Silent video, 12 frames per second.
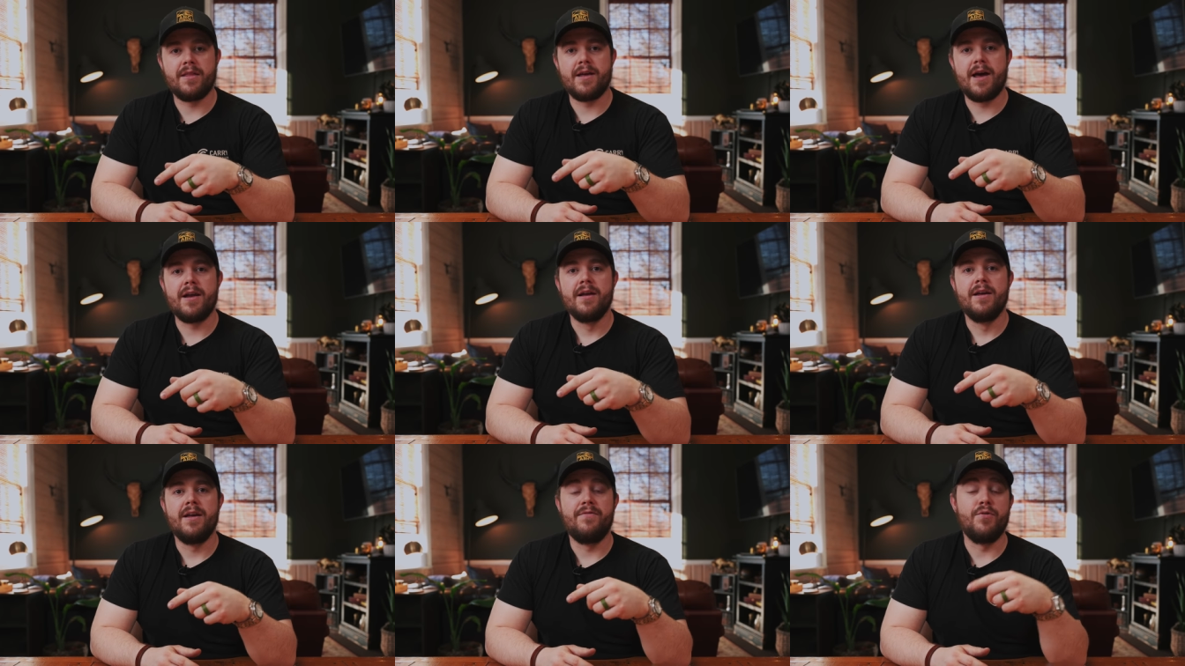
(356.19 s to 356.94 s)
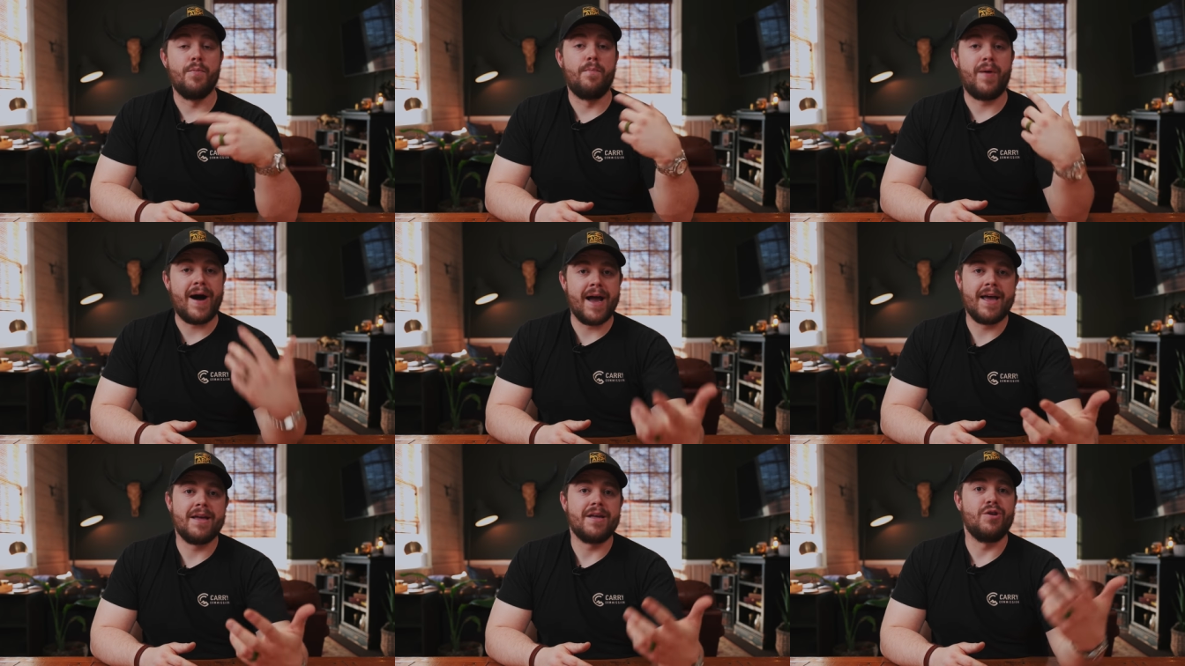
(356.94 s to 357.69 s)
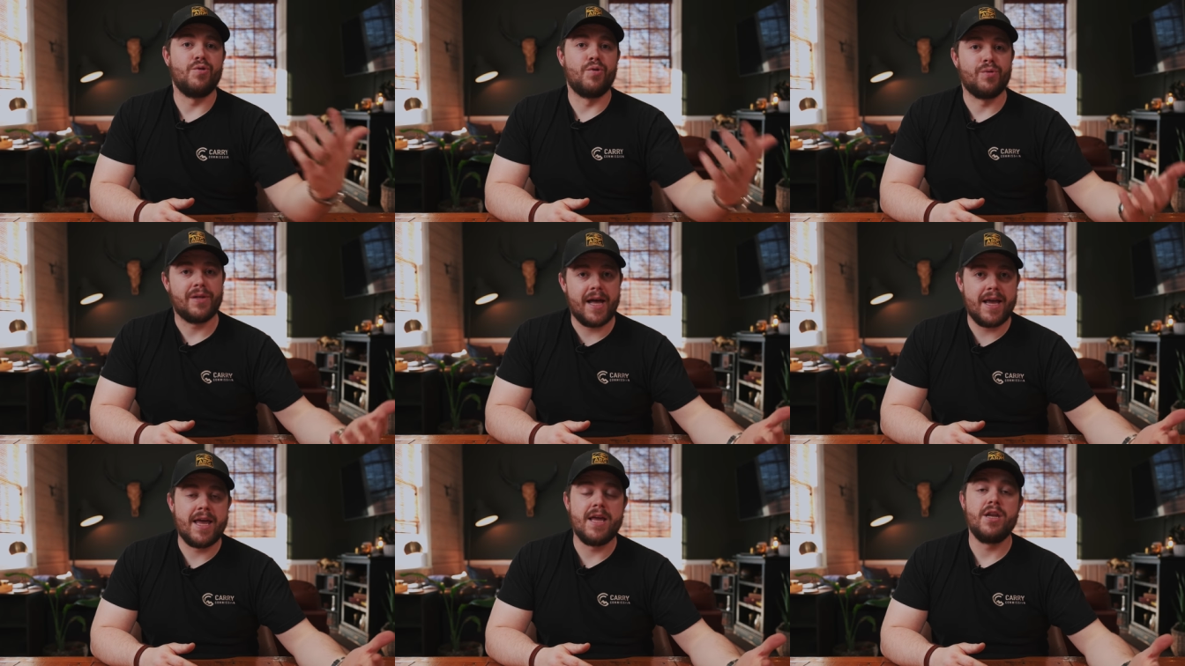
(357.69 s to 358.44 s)
of that, if you buy it and you don't
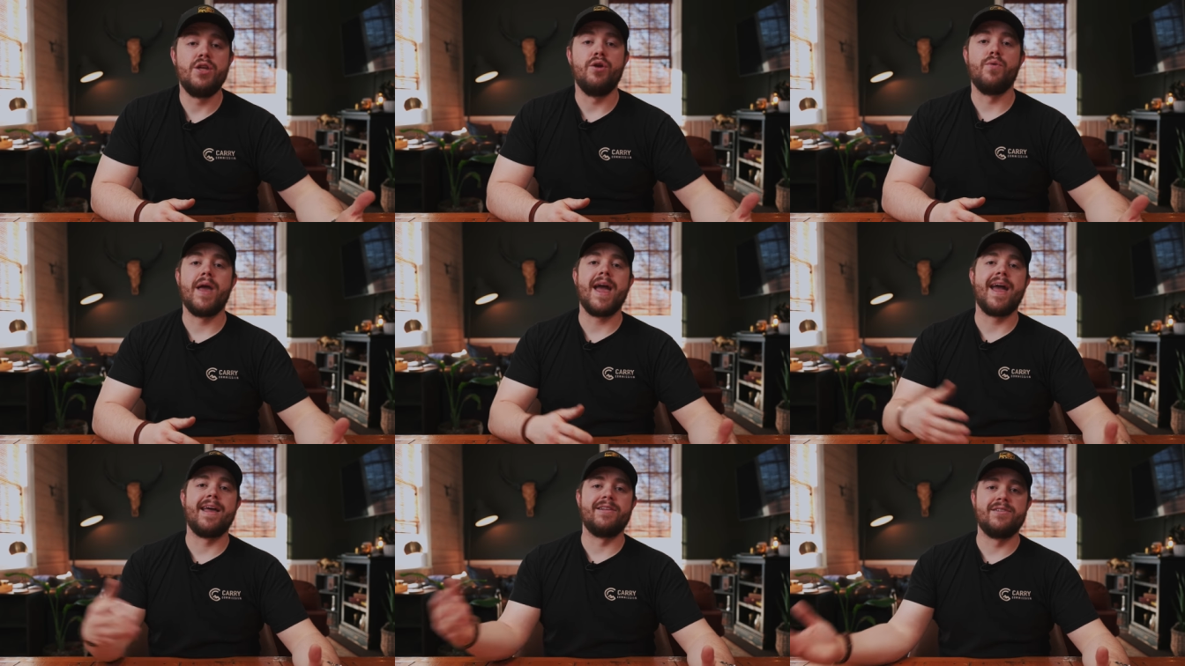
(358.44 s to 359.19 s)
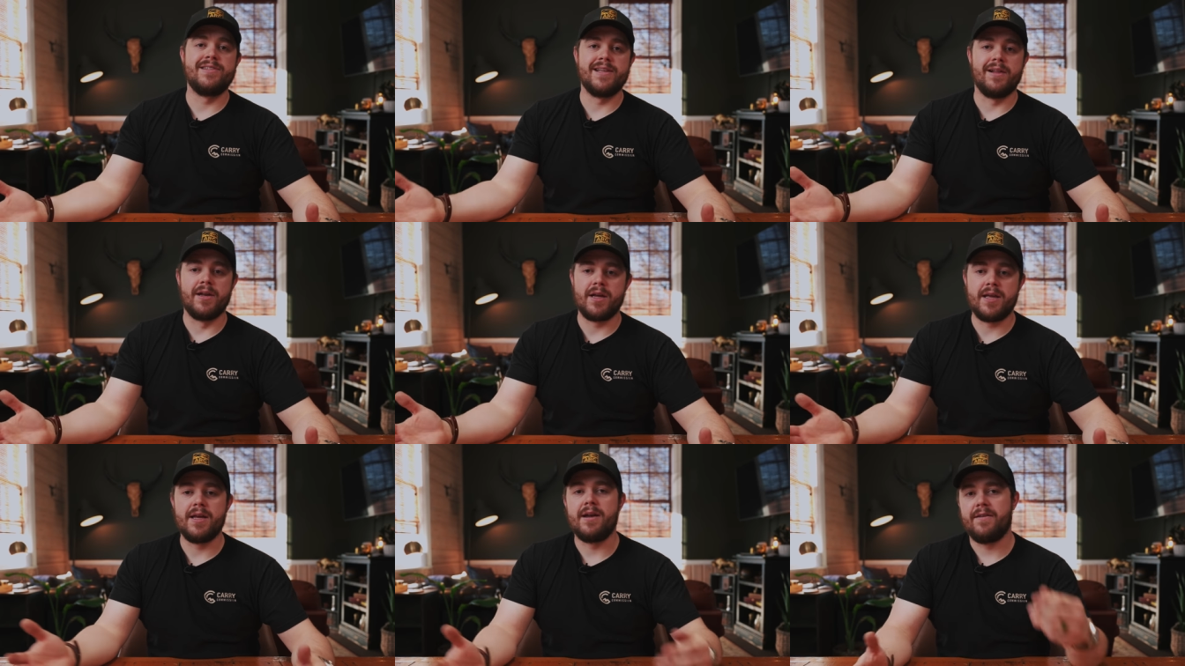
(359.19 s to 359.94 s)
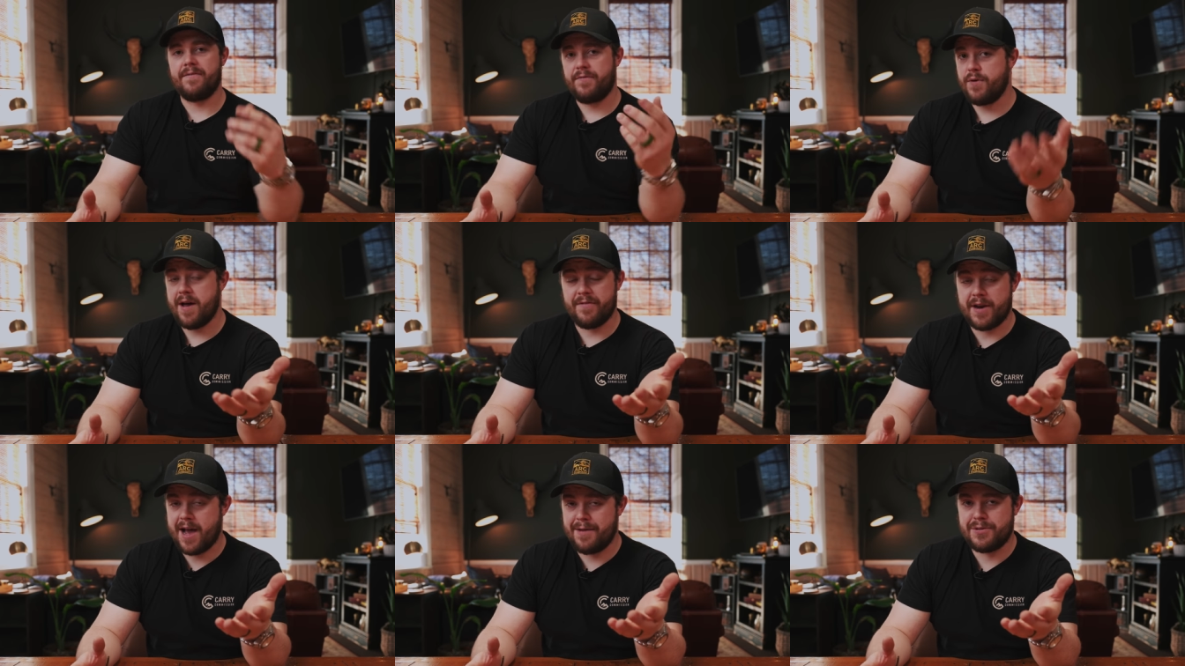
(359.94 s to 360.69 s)
like it, you can sell it again. And if you
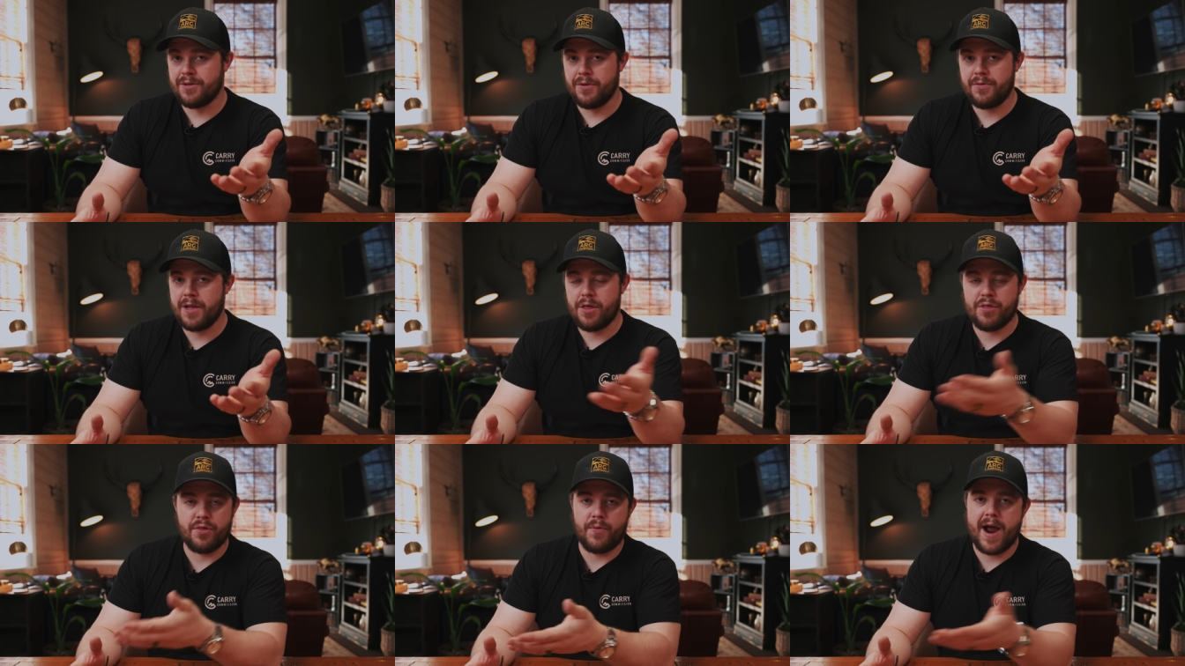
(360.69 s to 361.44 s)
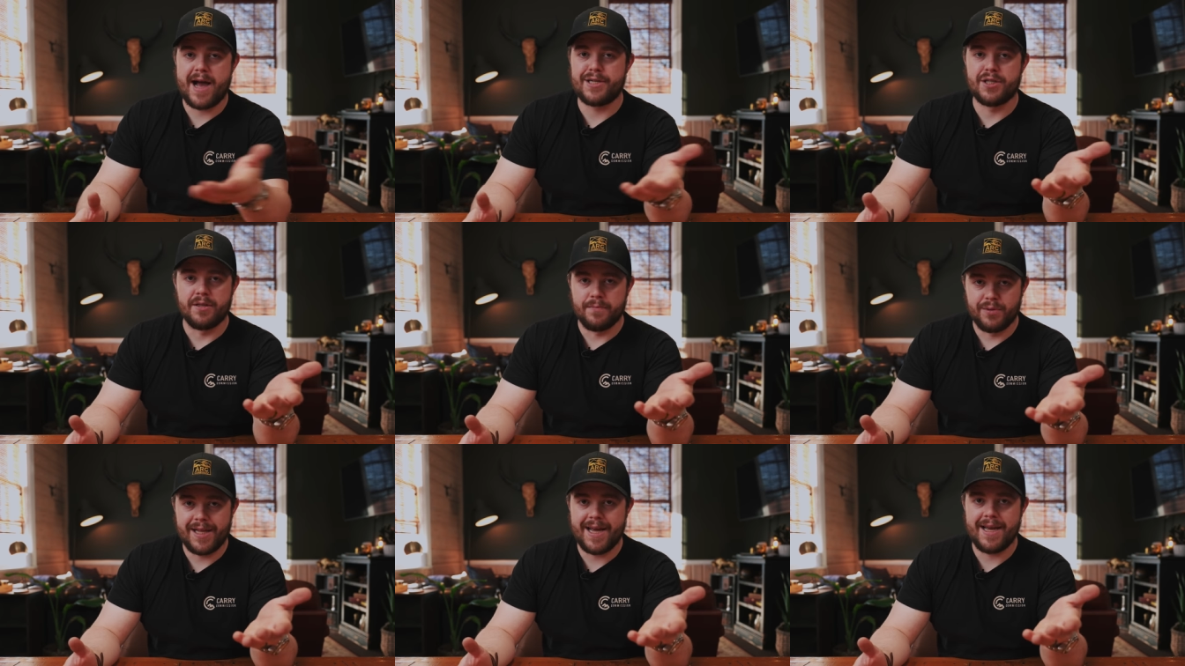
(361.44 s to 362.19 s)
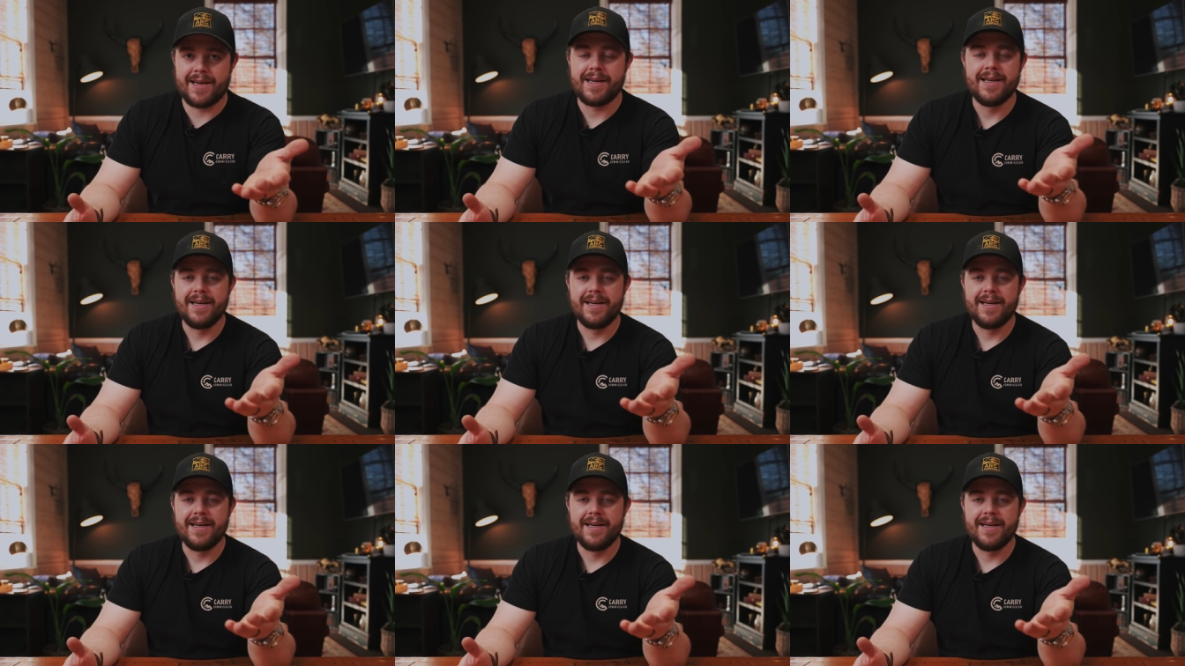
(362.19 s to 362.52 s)
haven't absolutely thrashed the blade